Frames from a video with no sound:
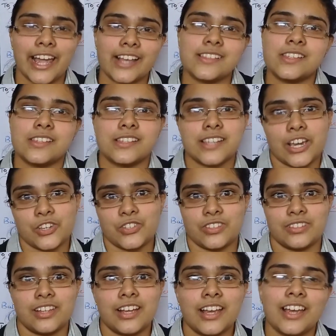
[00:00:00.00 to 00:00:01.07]
next
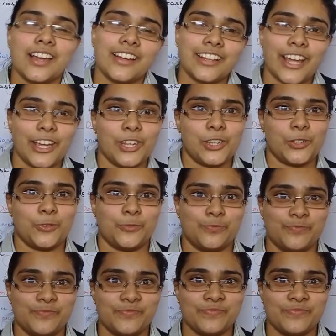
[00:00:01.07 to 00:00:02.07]
session. Thank you.